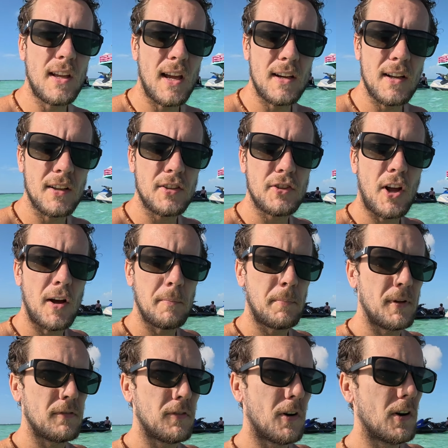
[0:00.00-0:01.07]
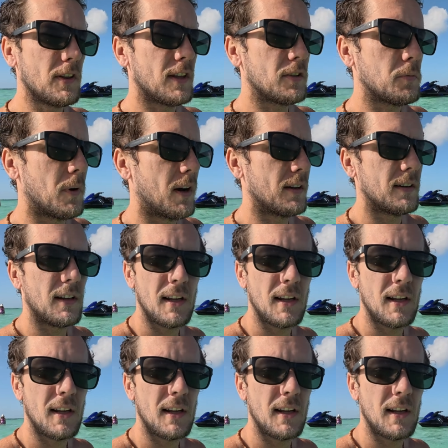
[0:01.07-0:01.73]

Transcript: had a stop before this one.